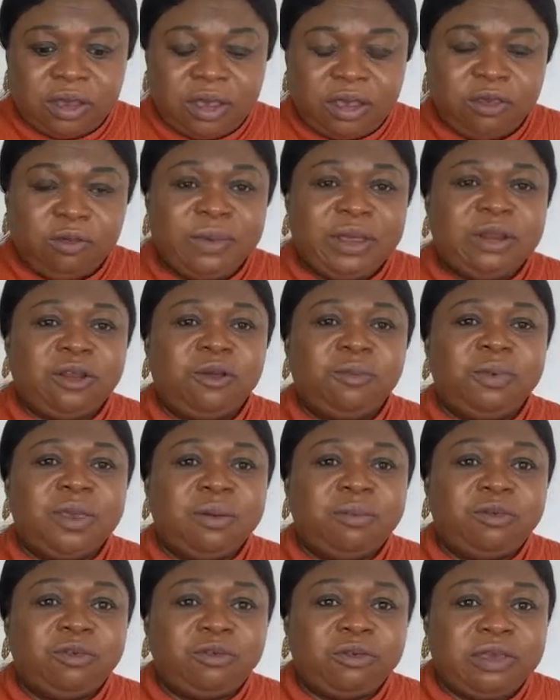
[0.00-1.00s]
You may not be
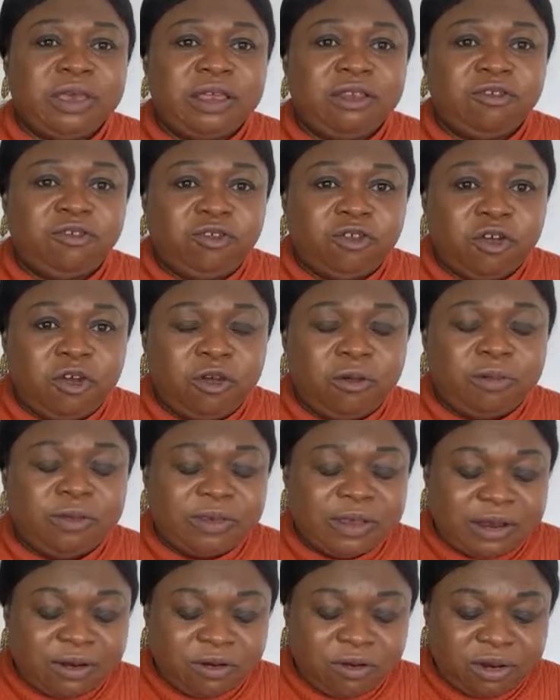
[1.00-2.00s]
able to get
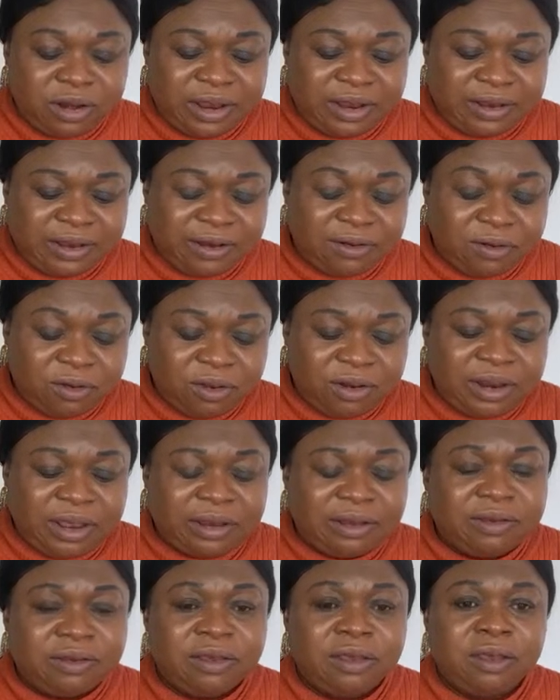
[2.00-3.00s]
jobs and all that and all
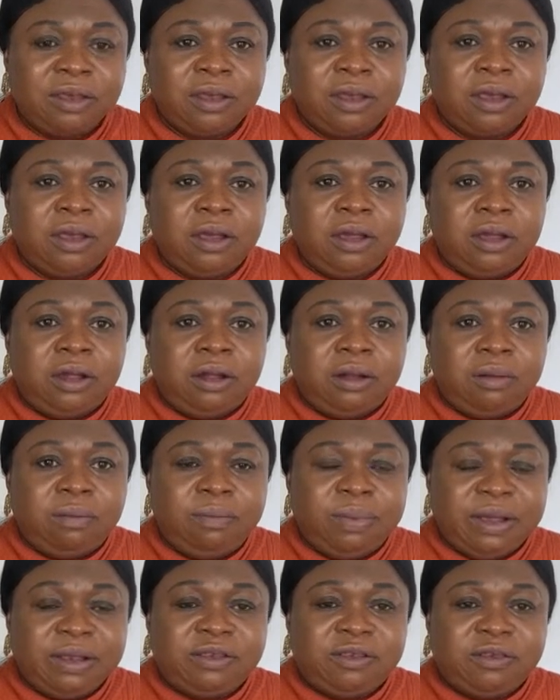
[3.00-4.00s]
that.
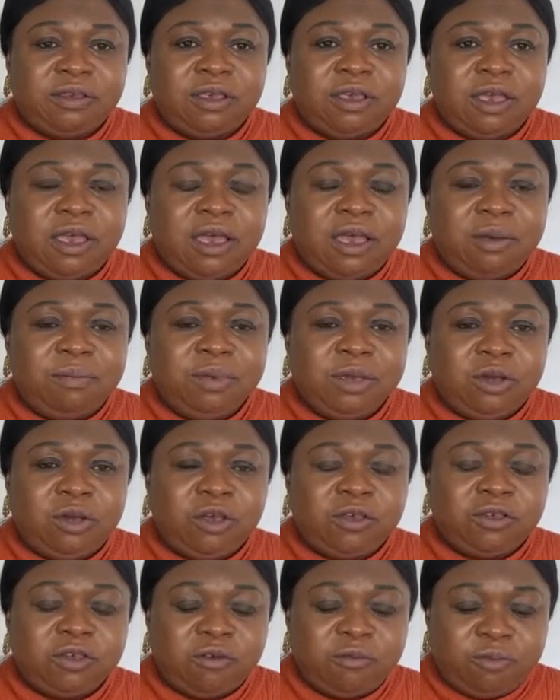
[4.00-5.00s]
But
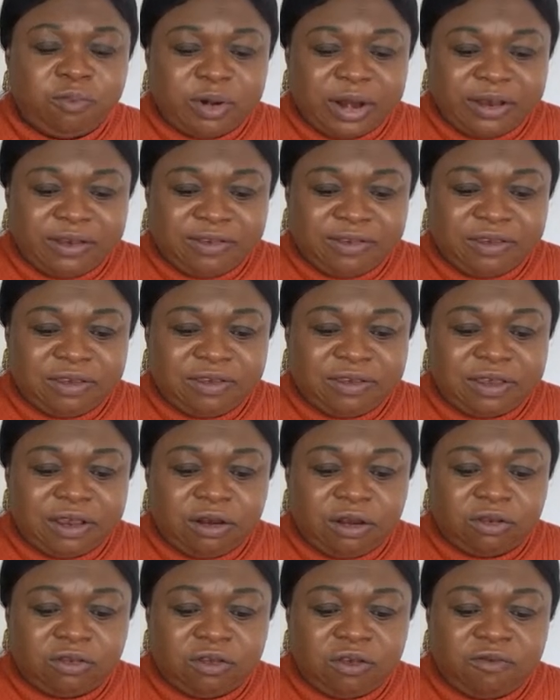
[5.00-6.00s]
because of Brexit, a
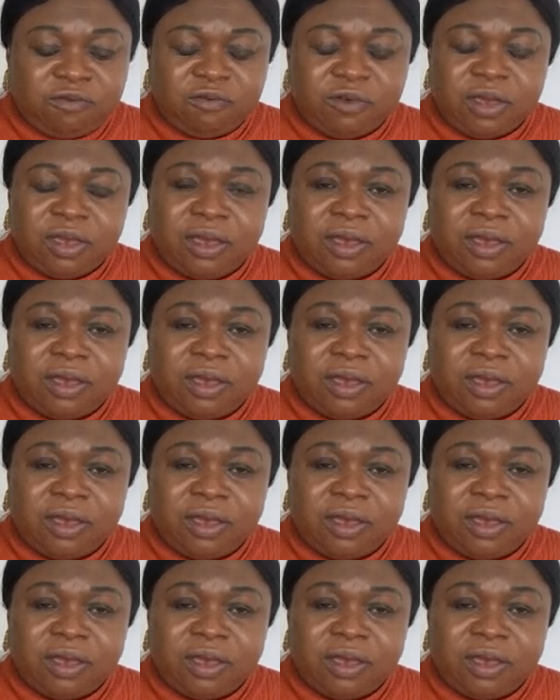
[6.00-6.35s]
lot of